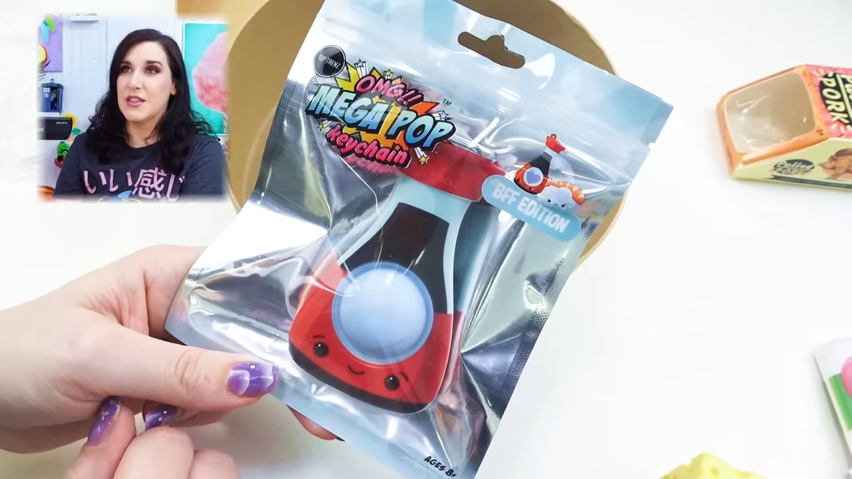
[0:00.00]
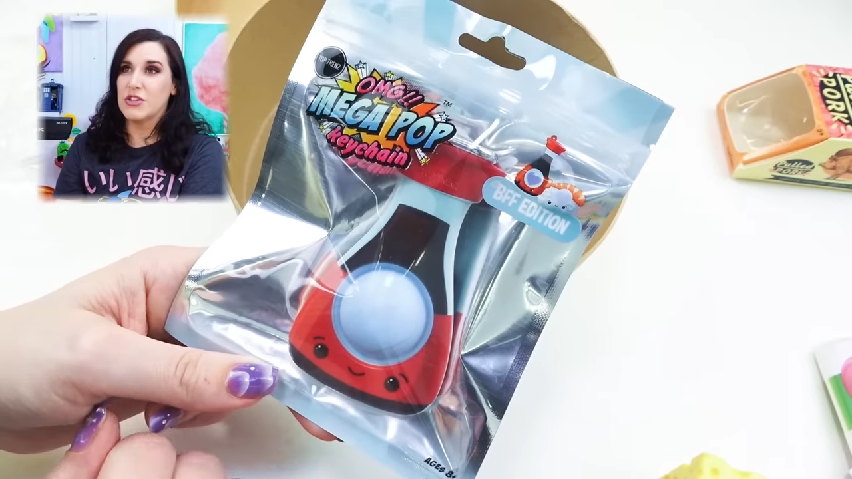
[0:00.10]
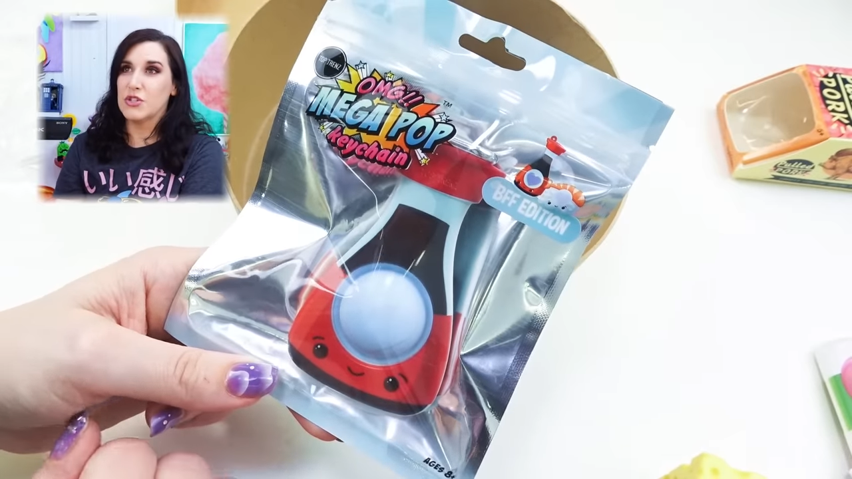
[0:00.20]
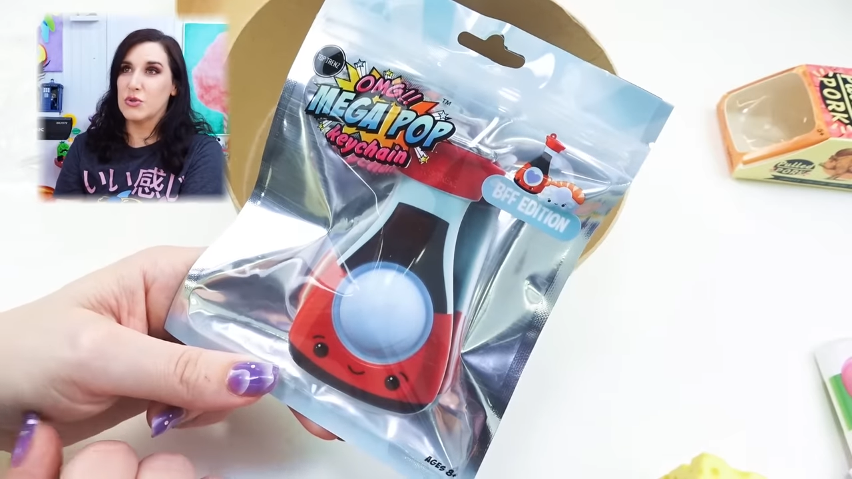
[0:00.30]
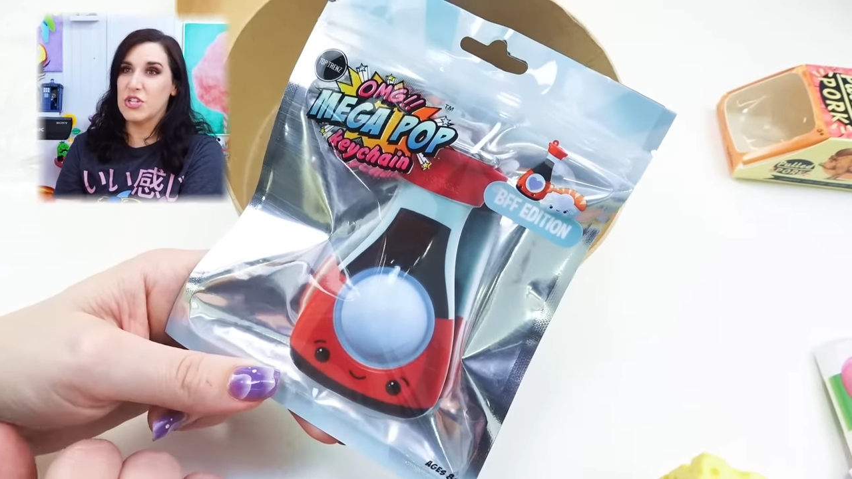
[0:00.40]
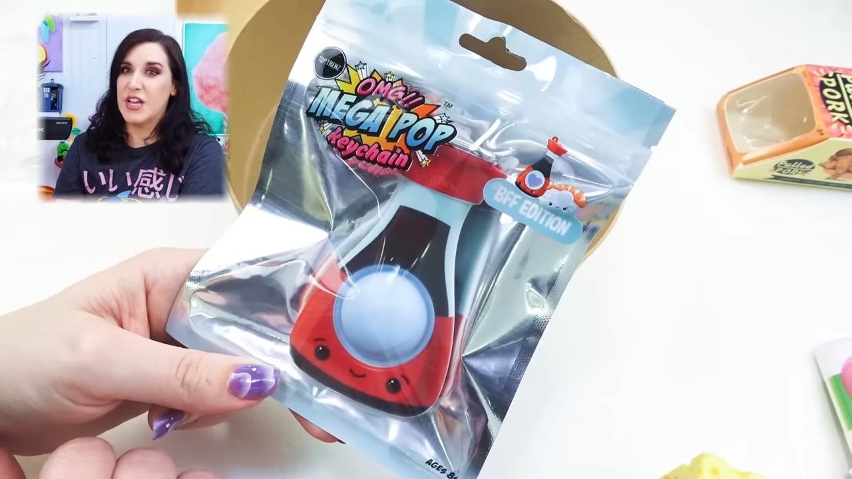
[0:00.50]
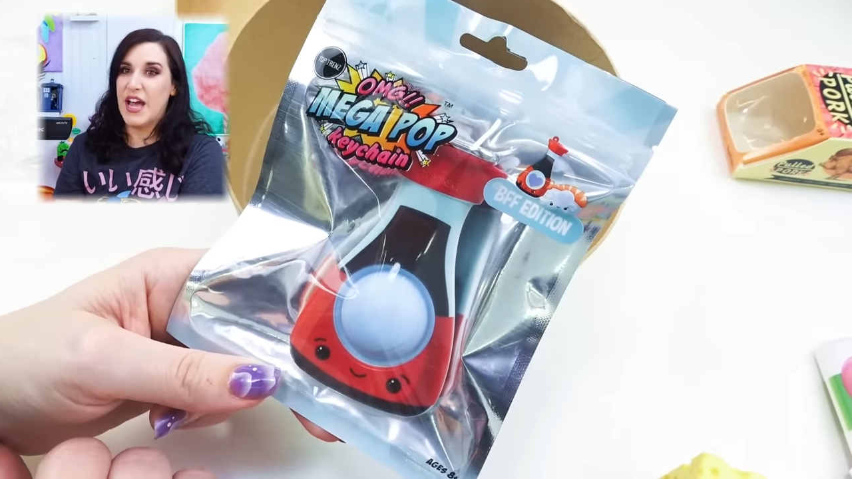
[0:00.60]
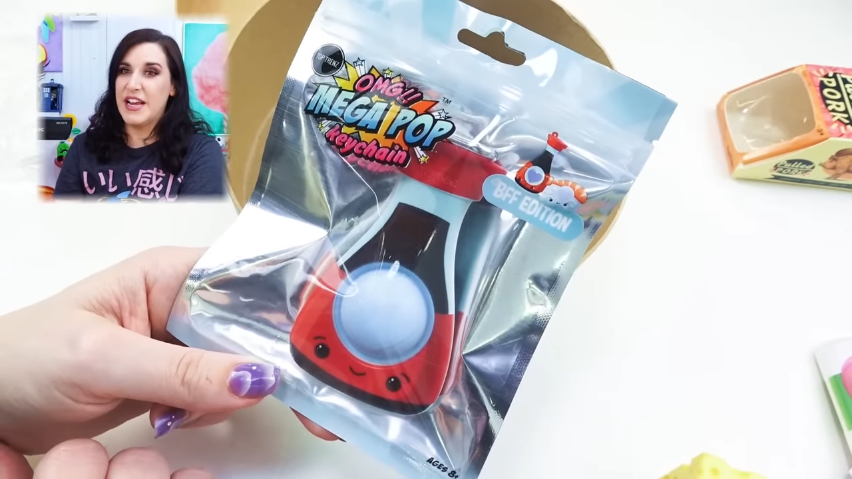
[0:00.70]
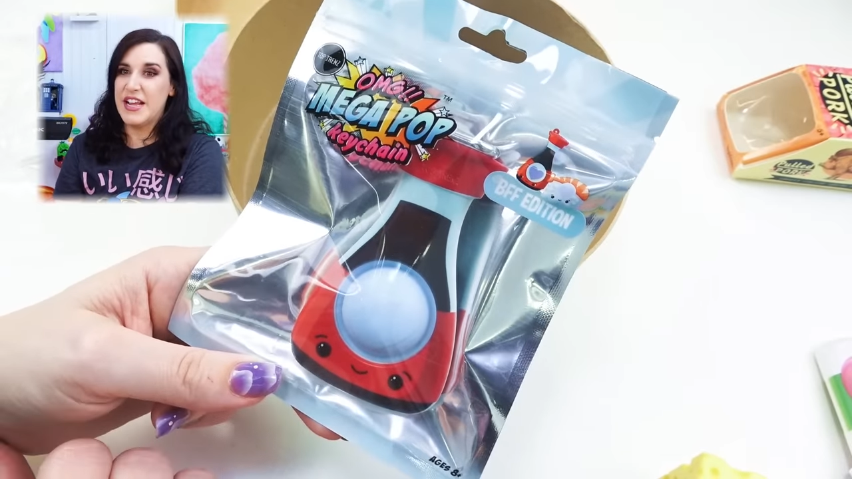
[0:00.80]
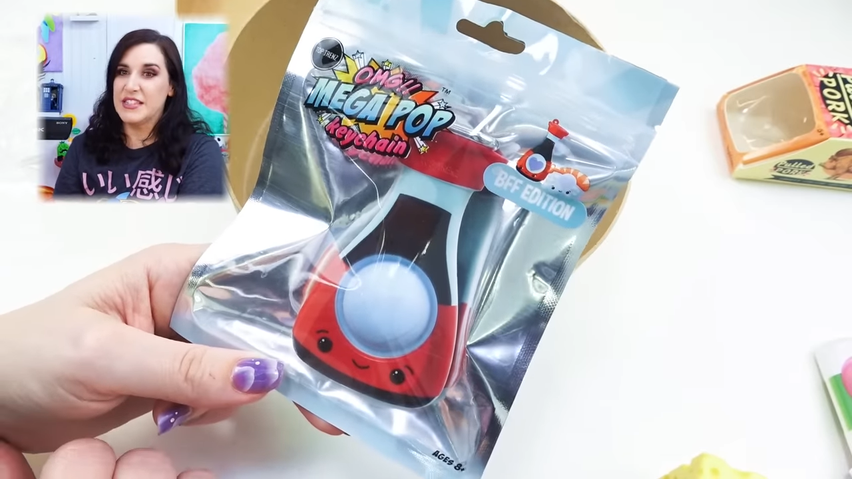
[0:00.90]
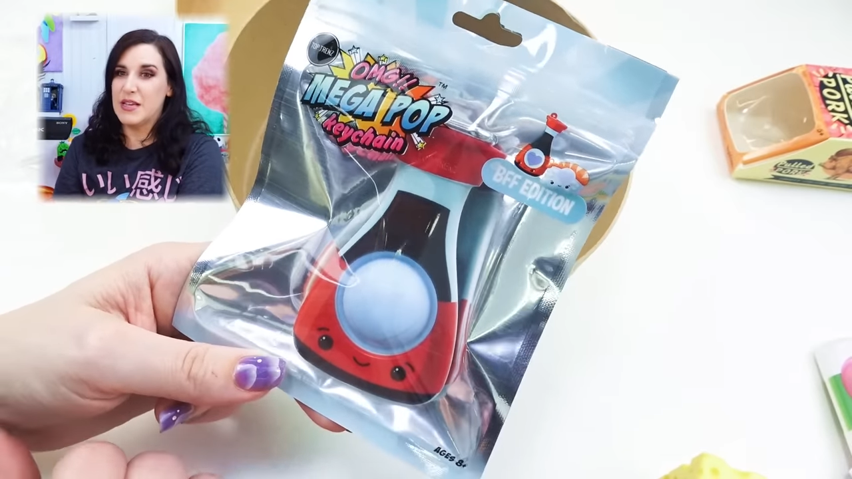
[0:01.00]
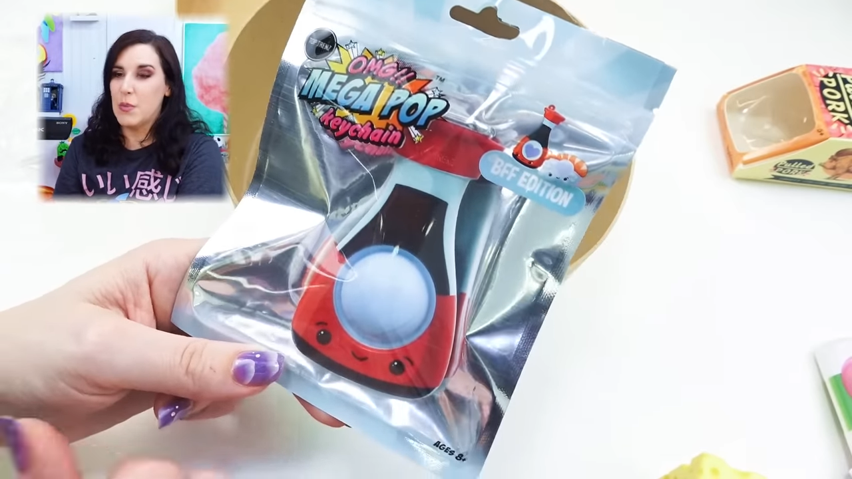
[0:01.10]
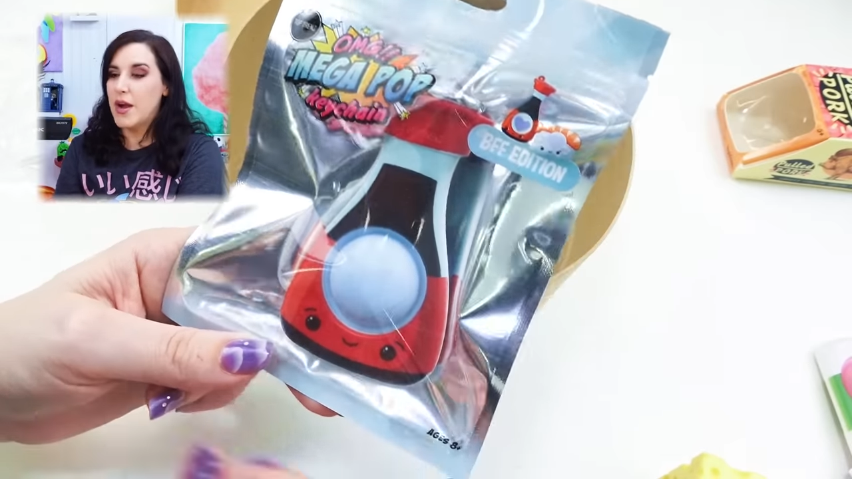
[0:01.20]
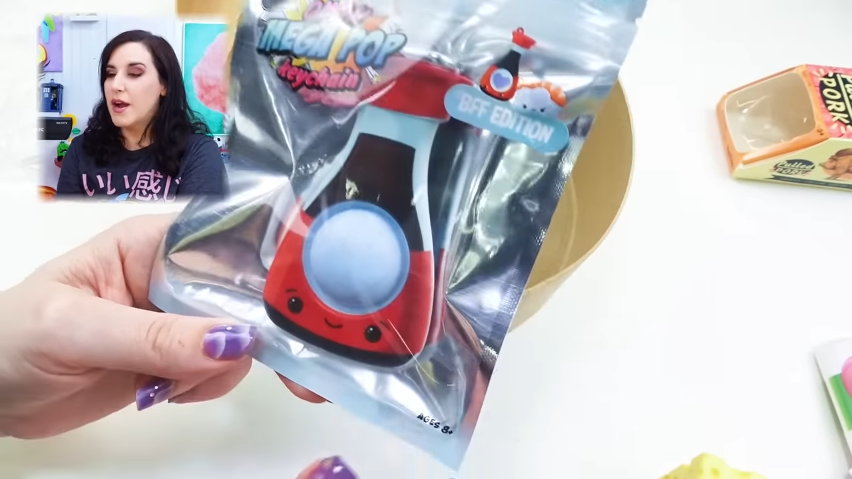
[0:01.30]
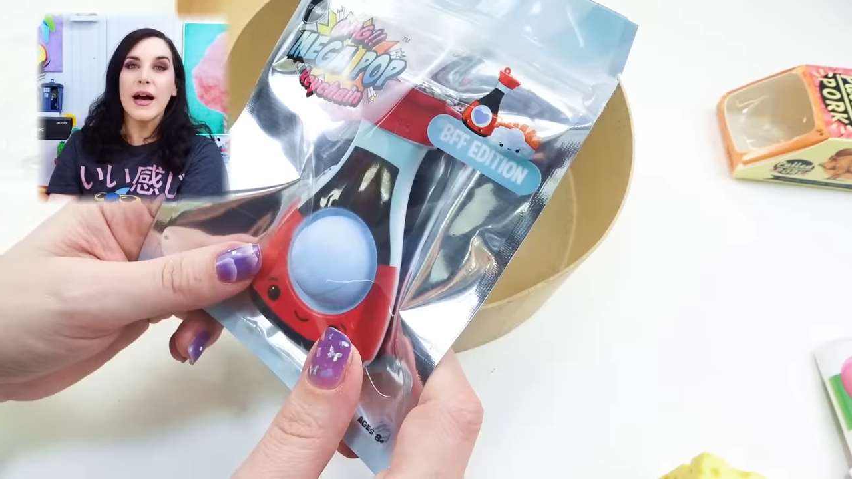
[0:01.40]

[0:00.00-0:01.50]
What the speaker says: There's sushi hiding somewhere.